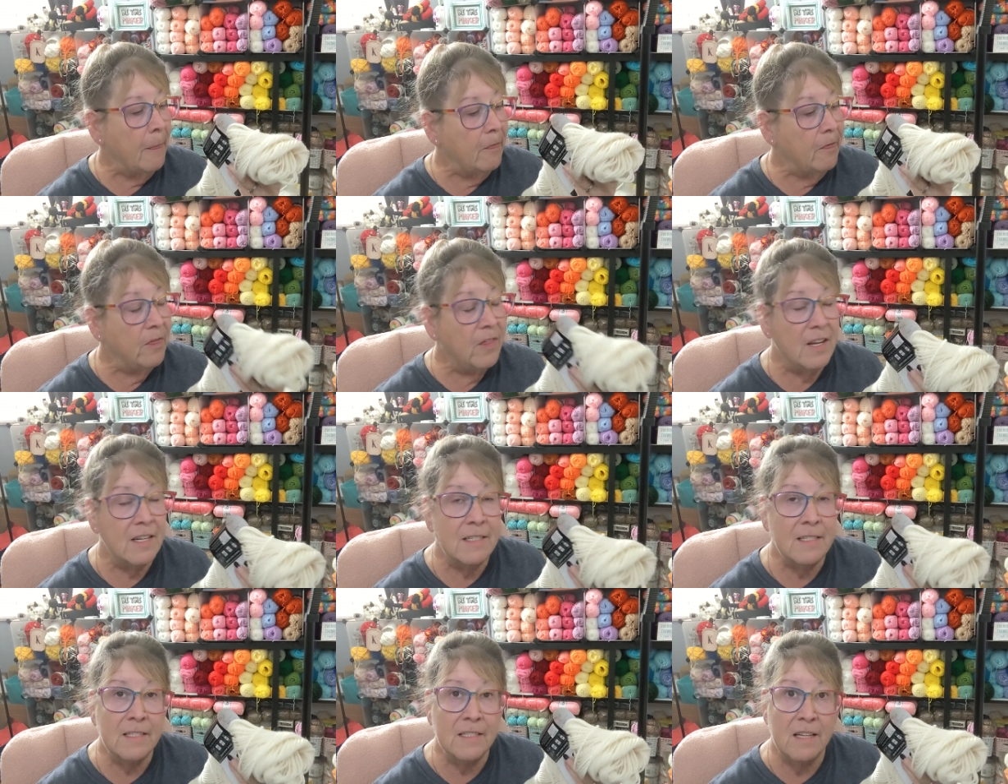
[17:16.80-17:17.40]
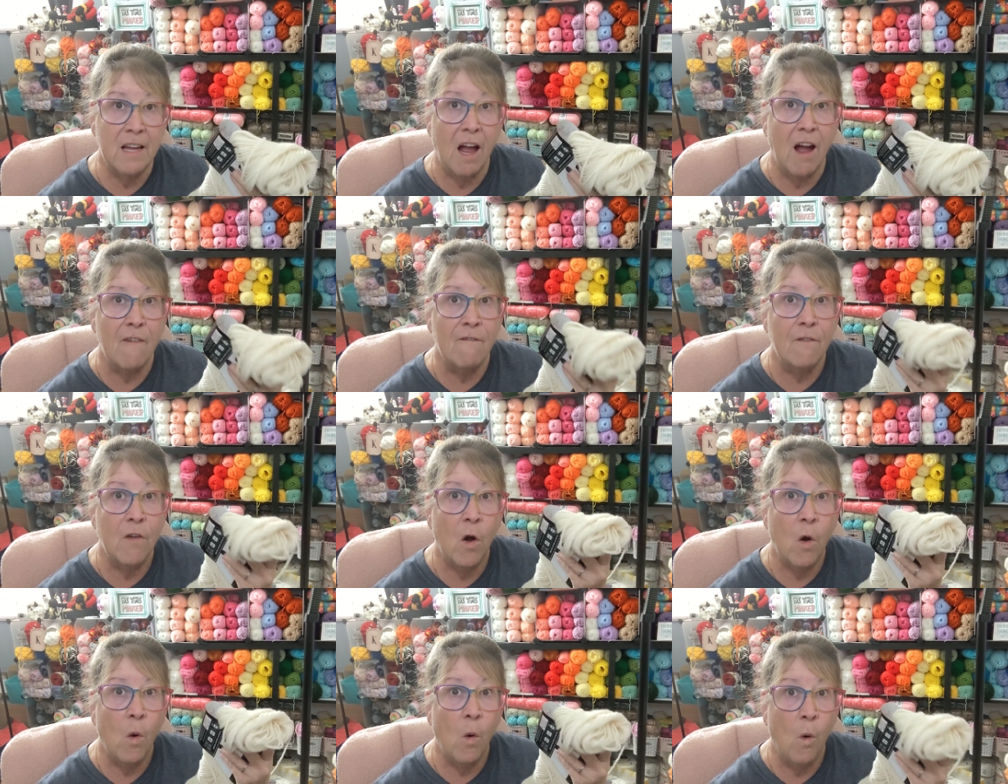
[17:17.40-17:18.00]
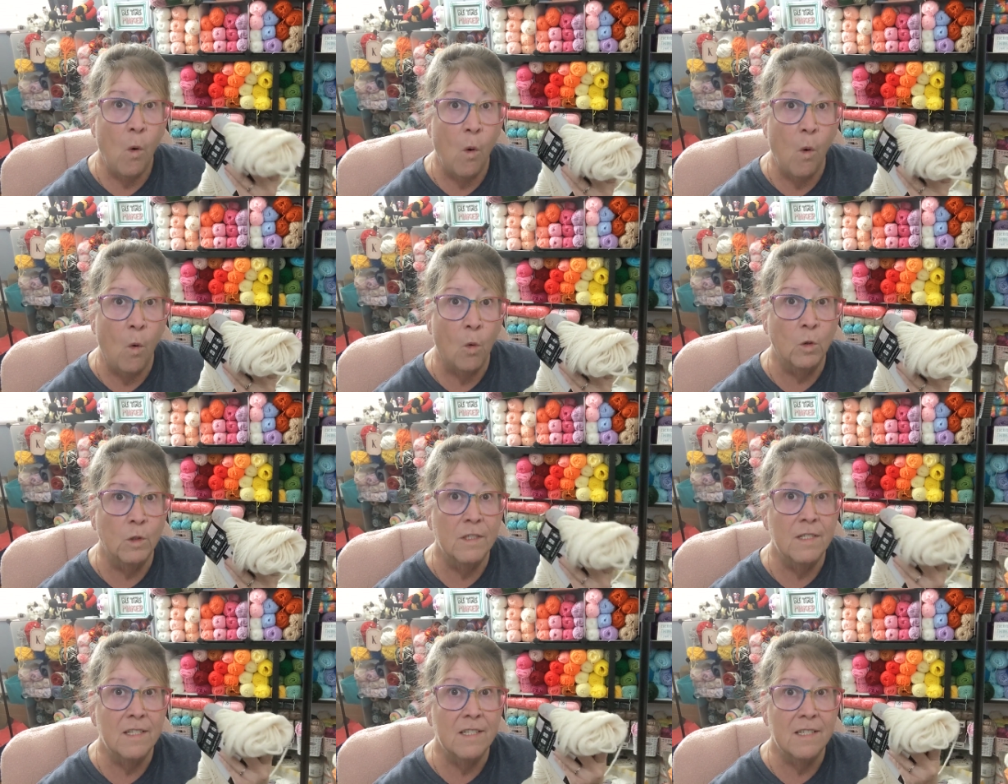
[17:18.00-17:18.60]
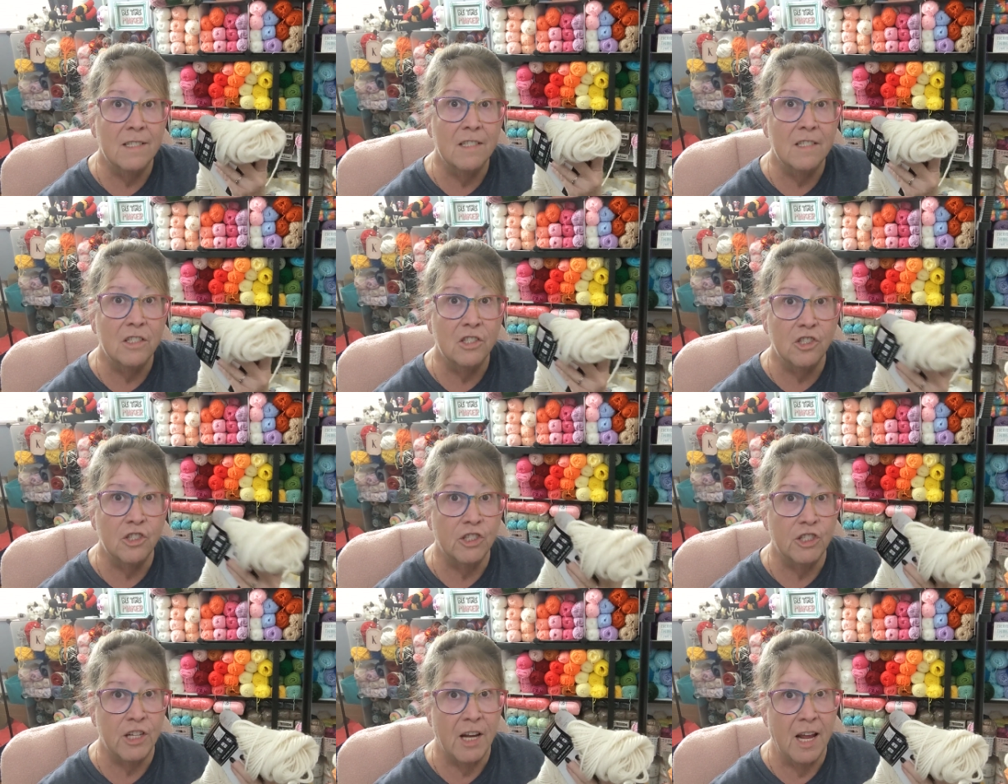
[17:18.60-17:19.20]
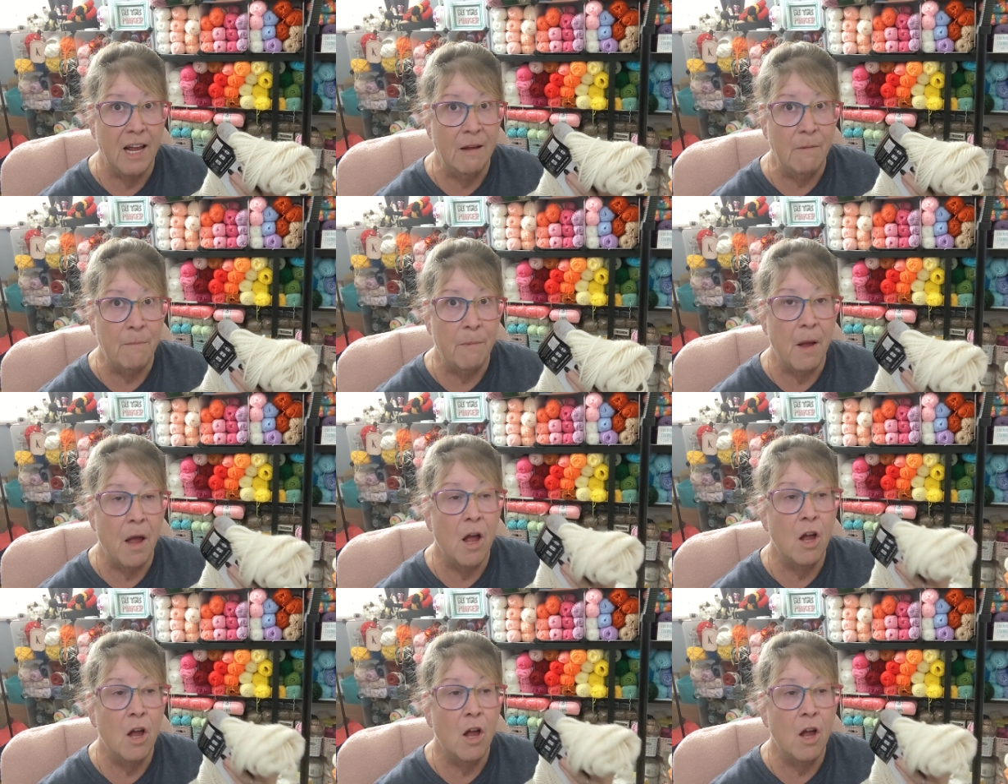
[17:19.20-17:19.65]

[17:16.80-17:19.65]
This stuff holds its shape